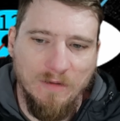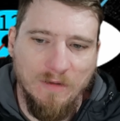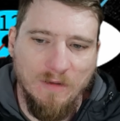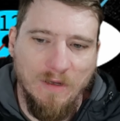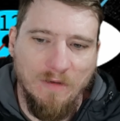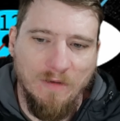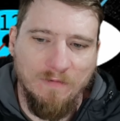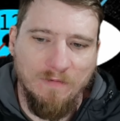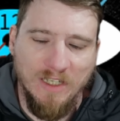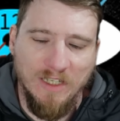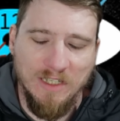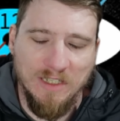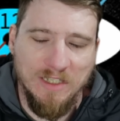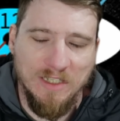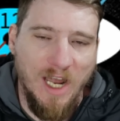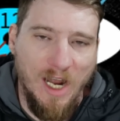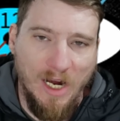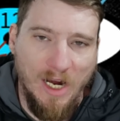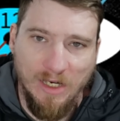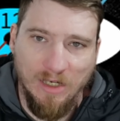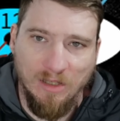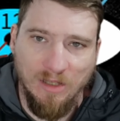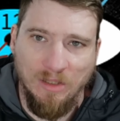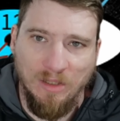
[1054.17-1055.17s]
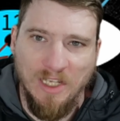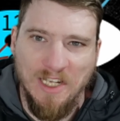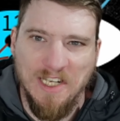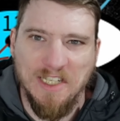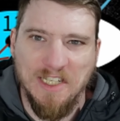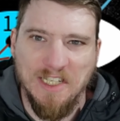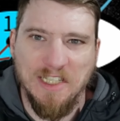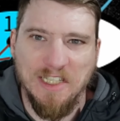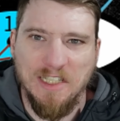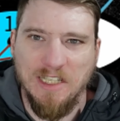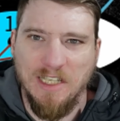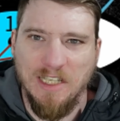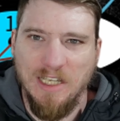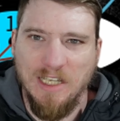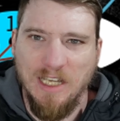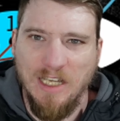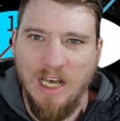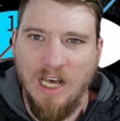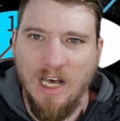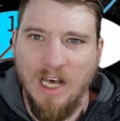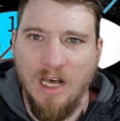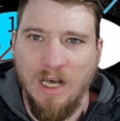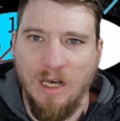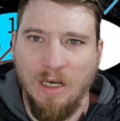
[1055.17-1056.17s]
the entire list.
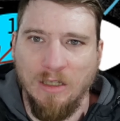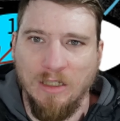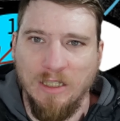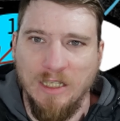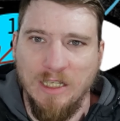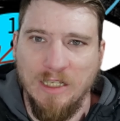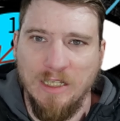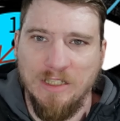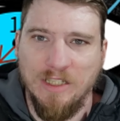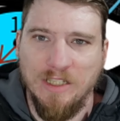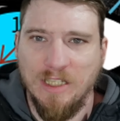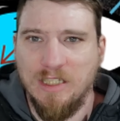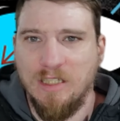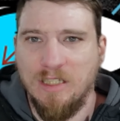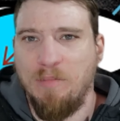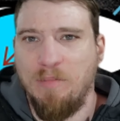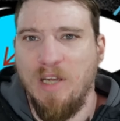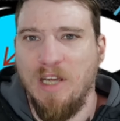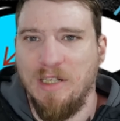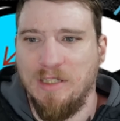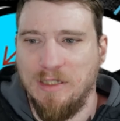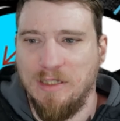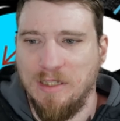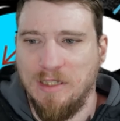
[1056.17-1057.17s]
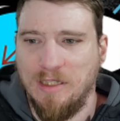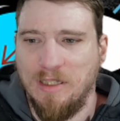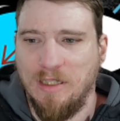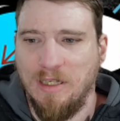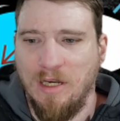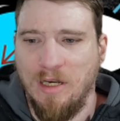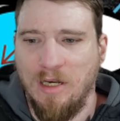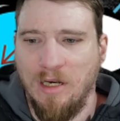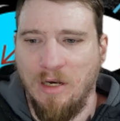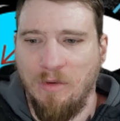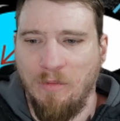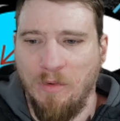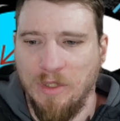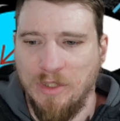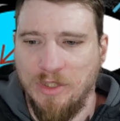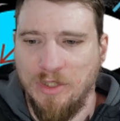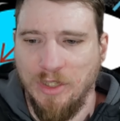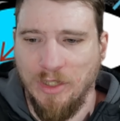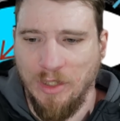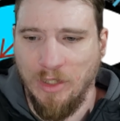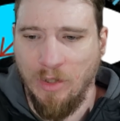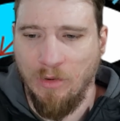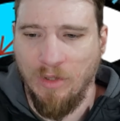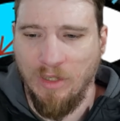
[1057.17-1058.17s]
It just depends on what
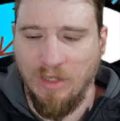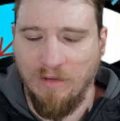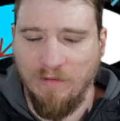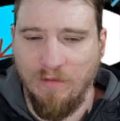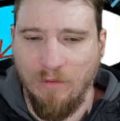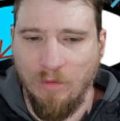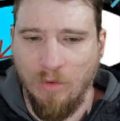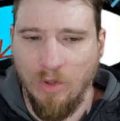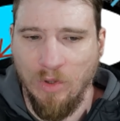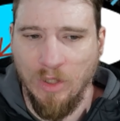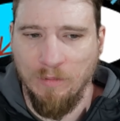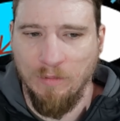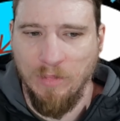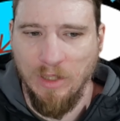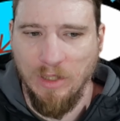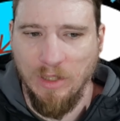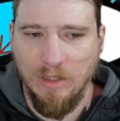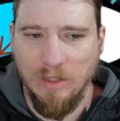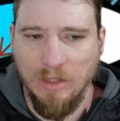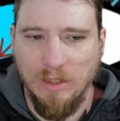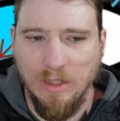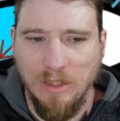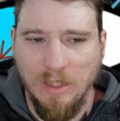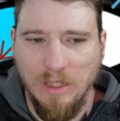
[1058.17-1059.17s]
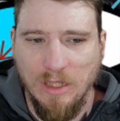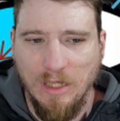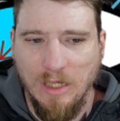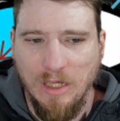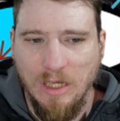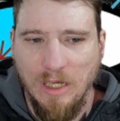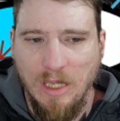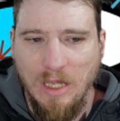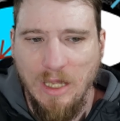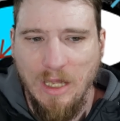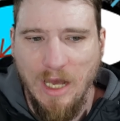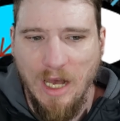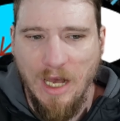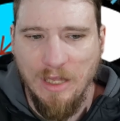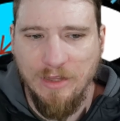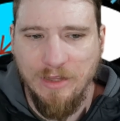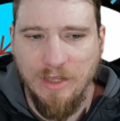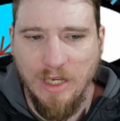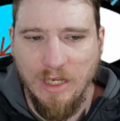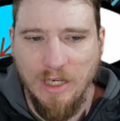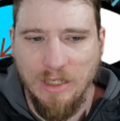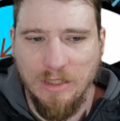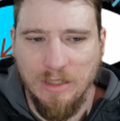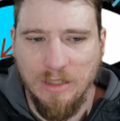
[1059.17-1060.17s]
you're going for, but I
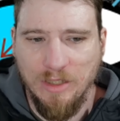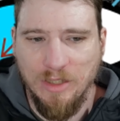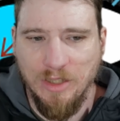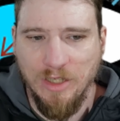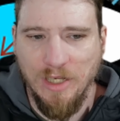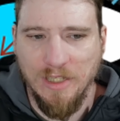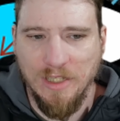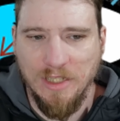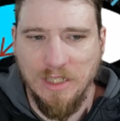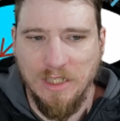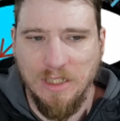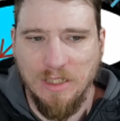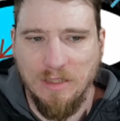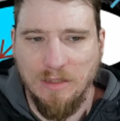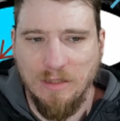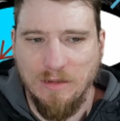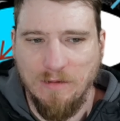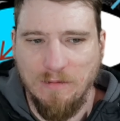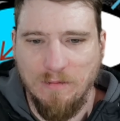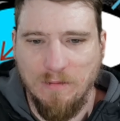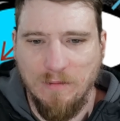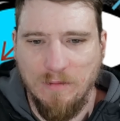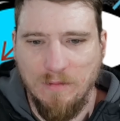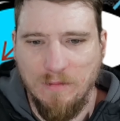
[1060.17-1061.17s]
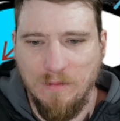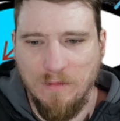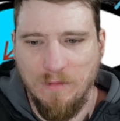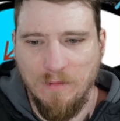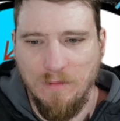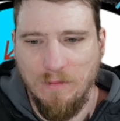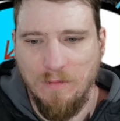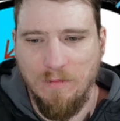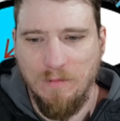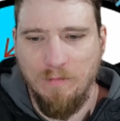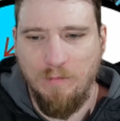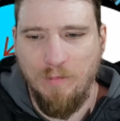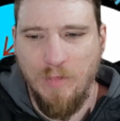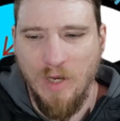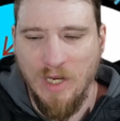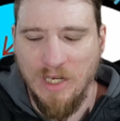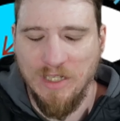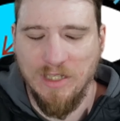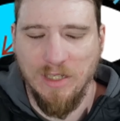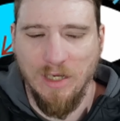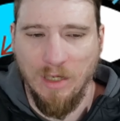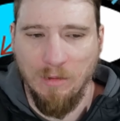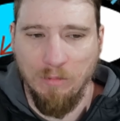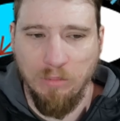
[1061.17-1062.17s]
think just
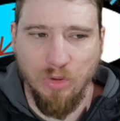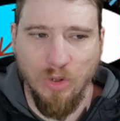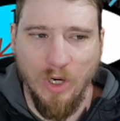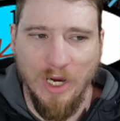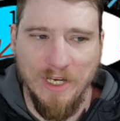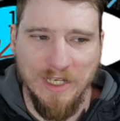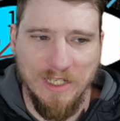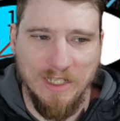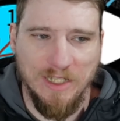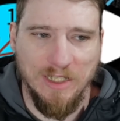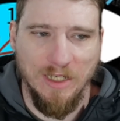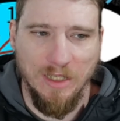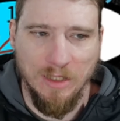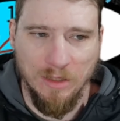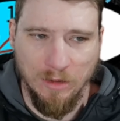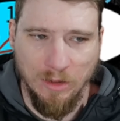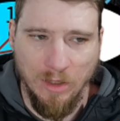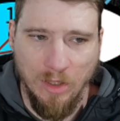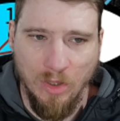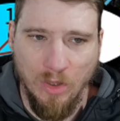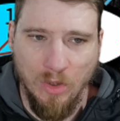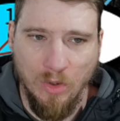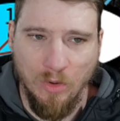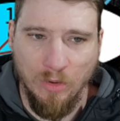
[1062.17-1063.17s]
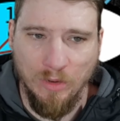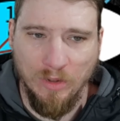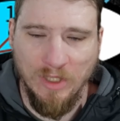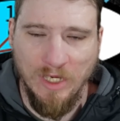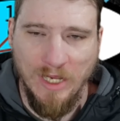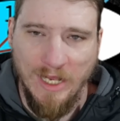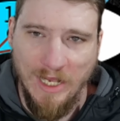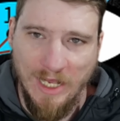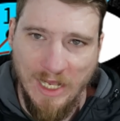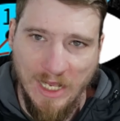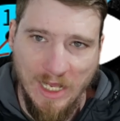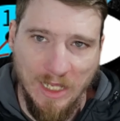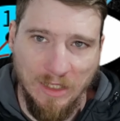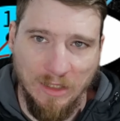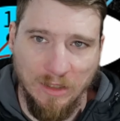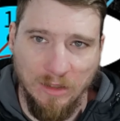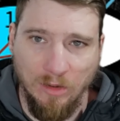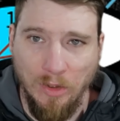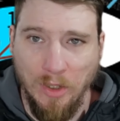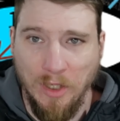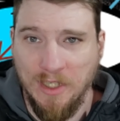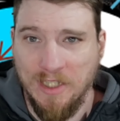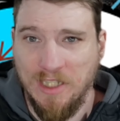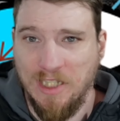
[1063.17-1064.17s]
based on price alone and
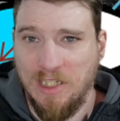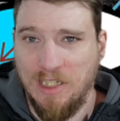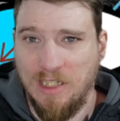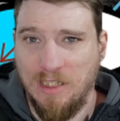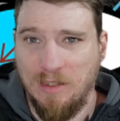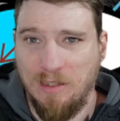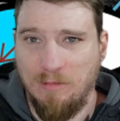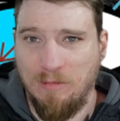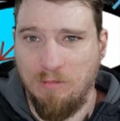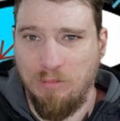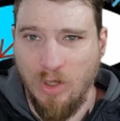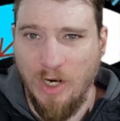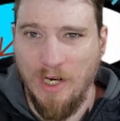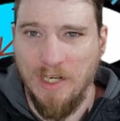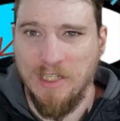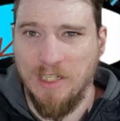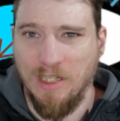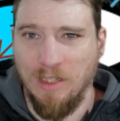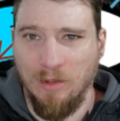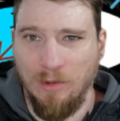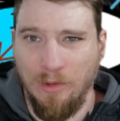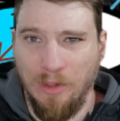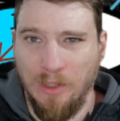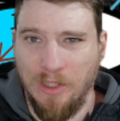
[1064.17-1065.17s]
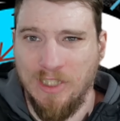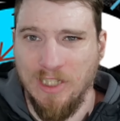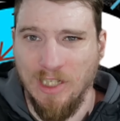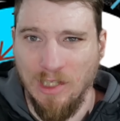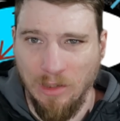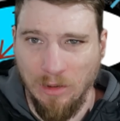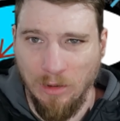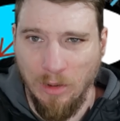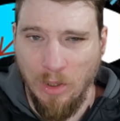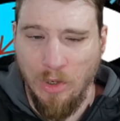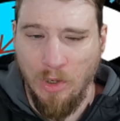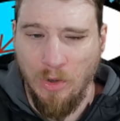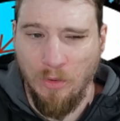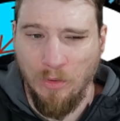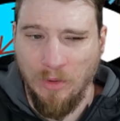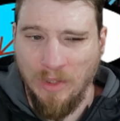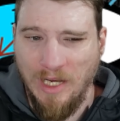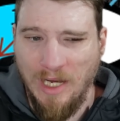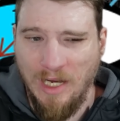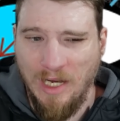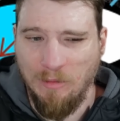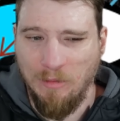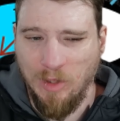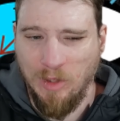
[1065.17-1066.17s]
price and looks alone,
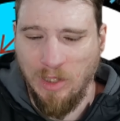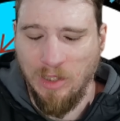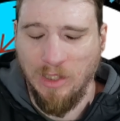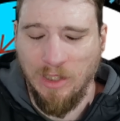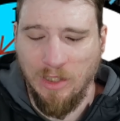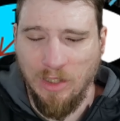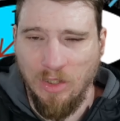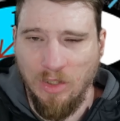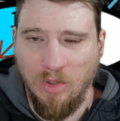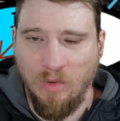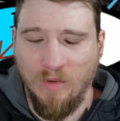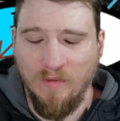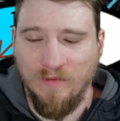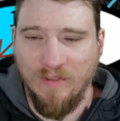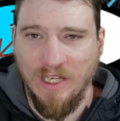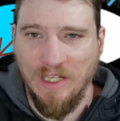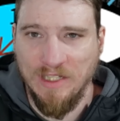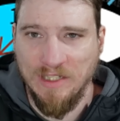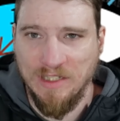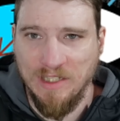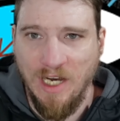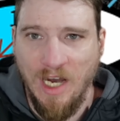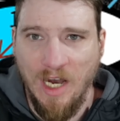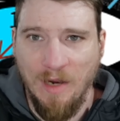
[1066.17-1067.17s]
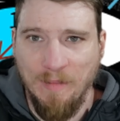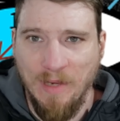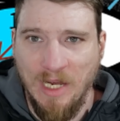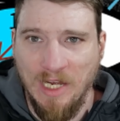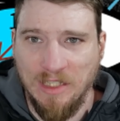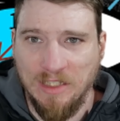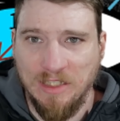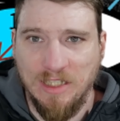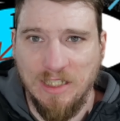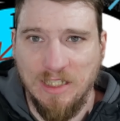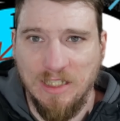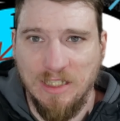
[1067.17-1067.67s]
I'm gonna go with that Timex.